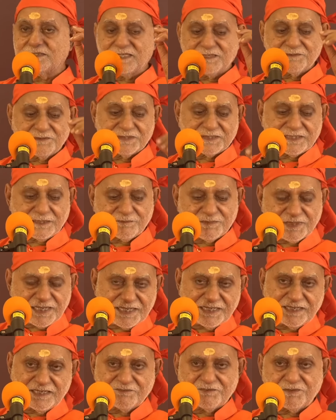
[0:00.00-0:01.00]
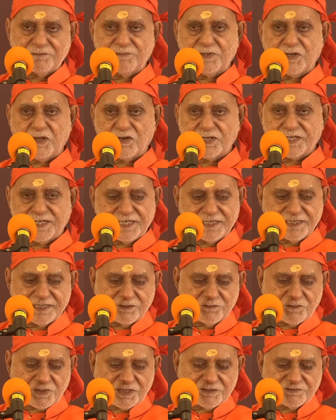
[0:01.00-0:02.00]
There was some kind of a blockade
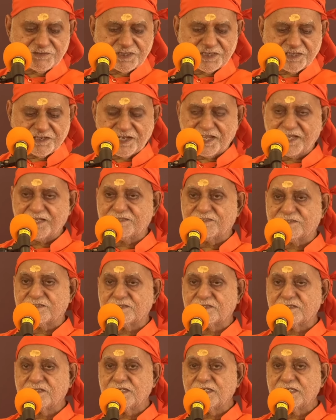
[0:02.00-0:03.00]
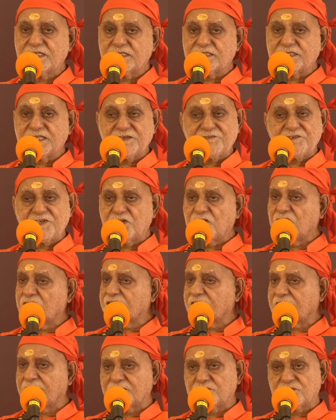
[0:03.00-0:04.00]
in one of the drains. They will
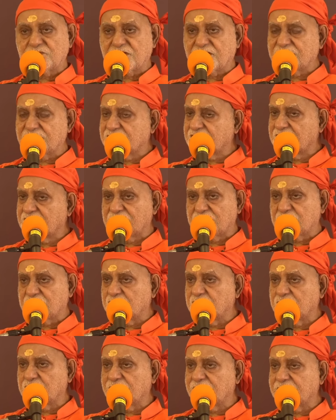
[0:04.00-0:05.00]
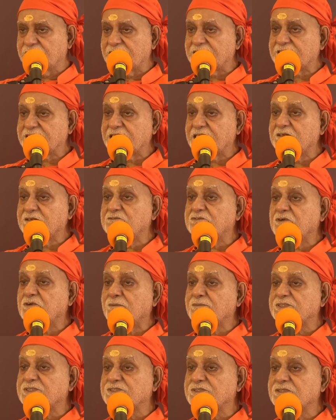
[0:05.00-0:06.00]
not allow the resident to do it. They say,
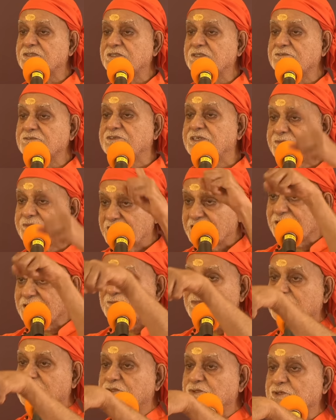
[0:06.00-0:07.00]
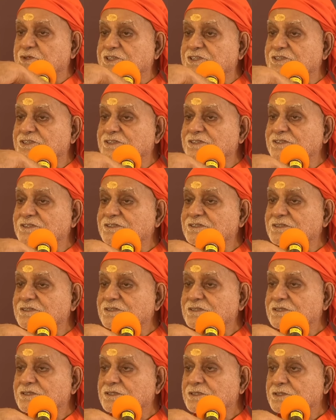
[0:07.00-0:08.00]
inform us. We will come and do it.
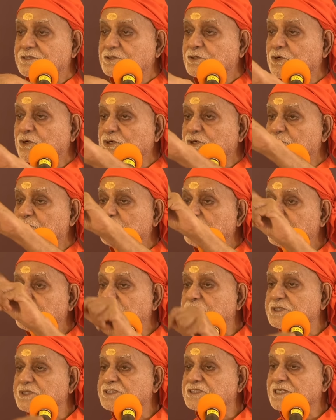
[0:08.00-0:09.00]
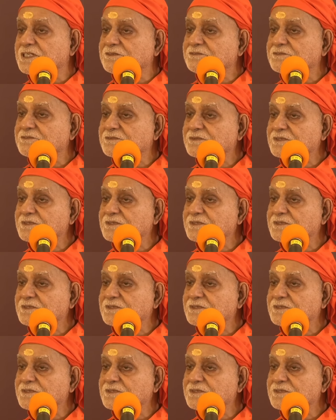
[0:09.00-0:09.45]
Don't do it yourself.